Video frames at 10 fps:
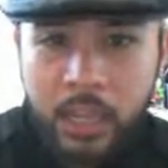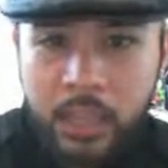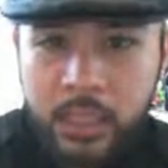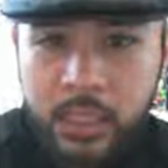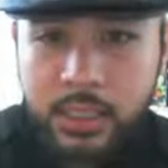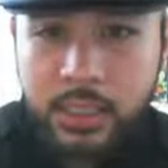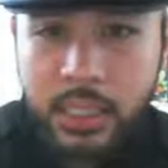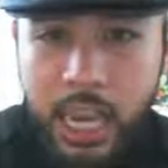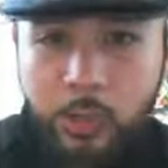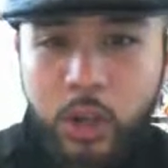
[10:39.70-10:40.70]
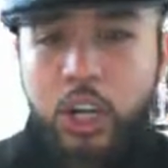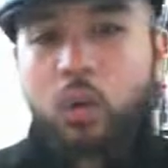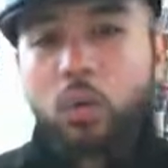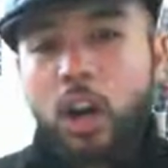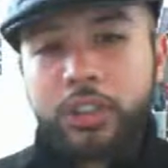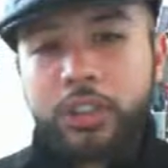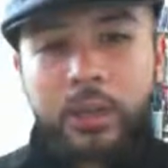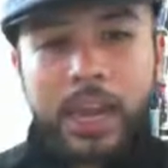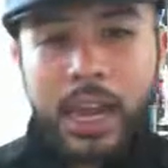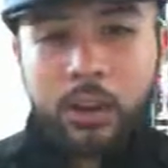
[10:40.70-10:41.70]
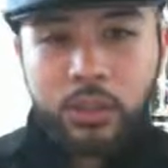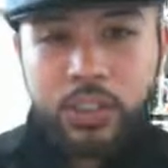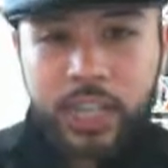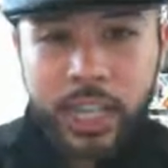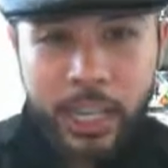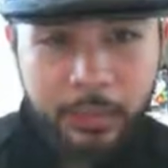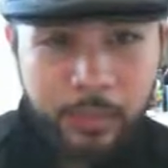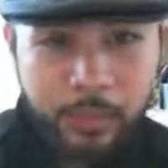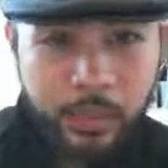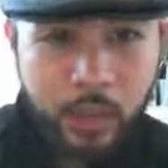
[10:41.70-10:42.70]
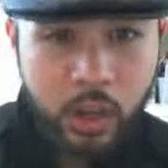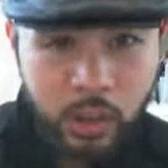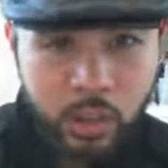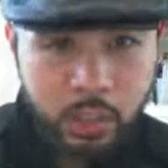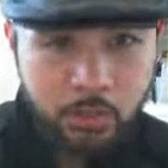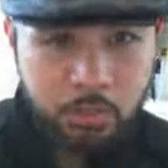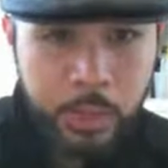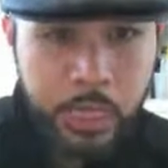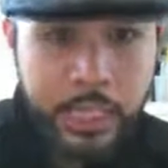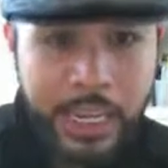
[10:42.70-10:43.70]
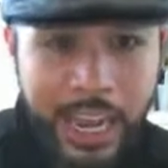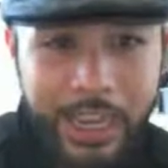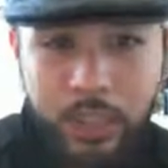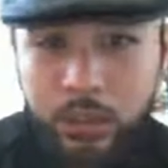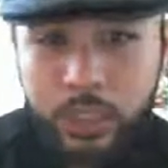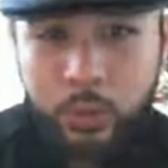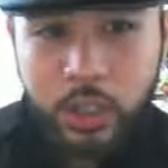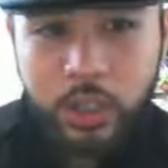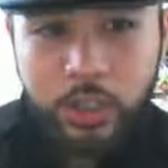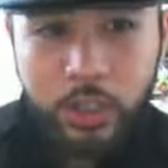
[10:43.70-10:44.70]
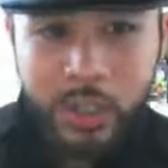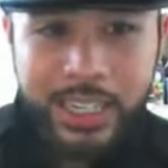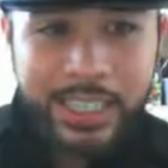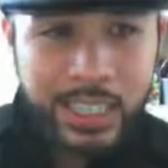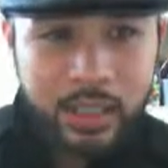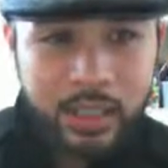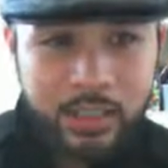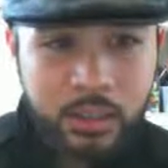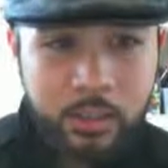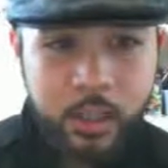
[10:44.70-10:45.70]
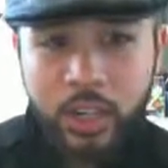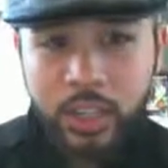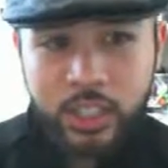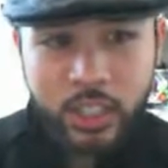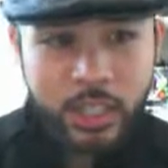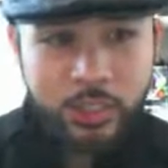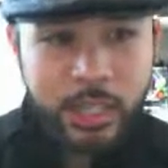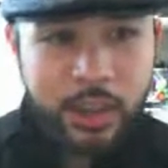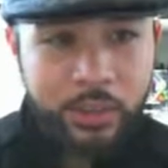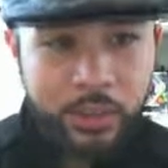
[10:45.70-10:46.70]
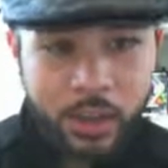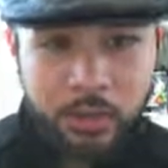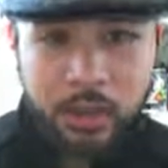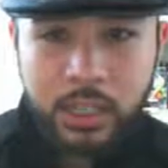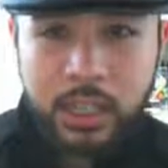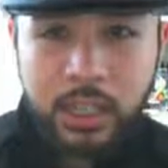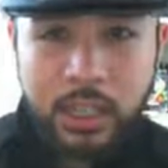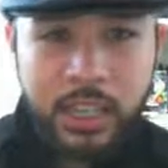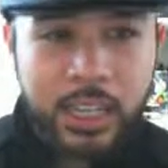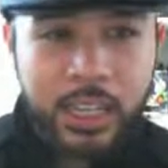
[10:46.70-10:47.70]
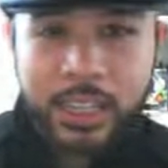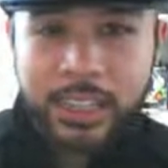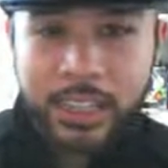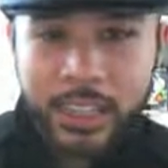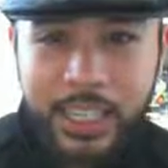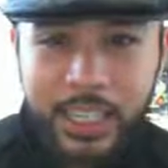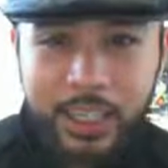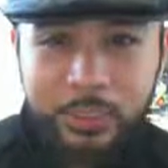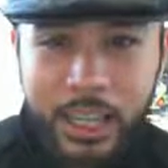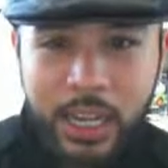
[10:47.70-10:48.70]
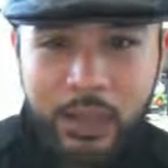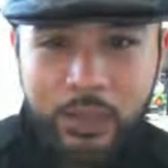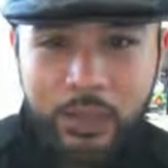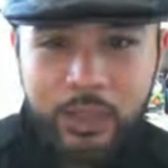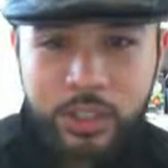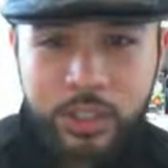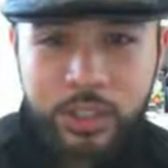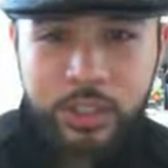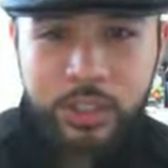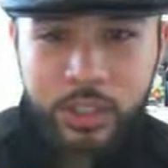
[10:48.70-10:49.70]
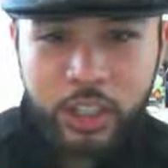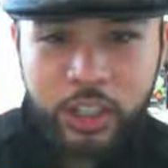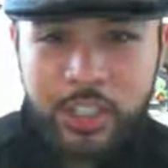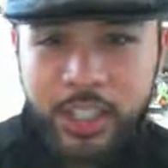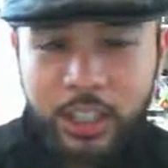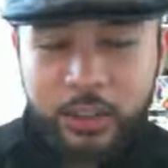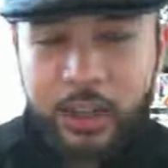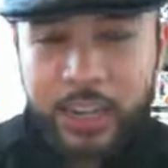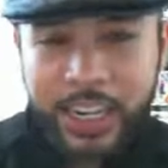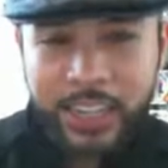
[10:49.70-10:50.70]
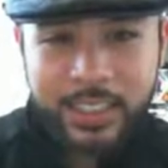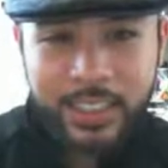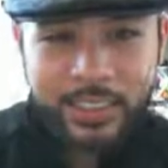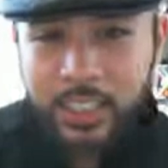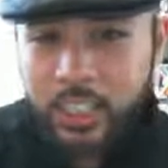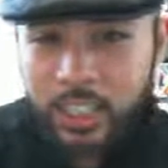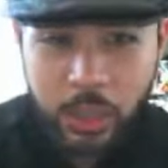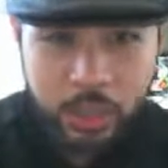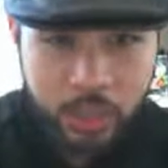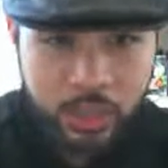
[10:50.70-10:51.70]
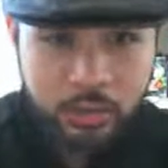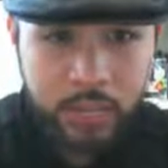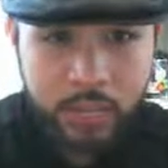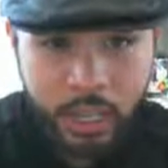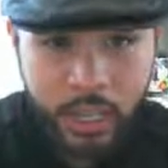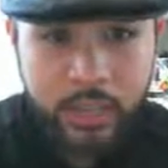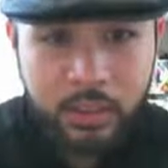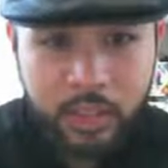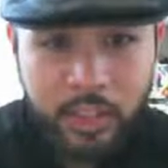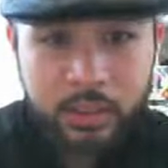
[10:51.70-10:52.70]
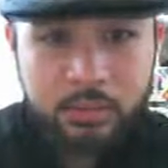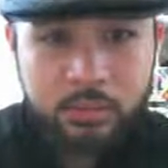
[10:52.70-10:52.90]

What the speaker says: Let's see. I'm gonna go walk through a house today. Awesome. Guy only wants $20,000. I'm gonna try to talk him down though. Thinking about structuring seller financing lease option. Okay, good.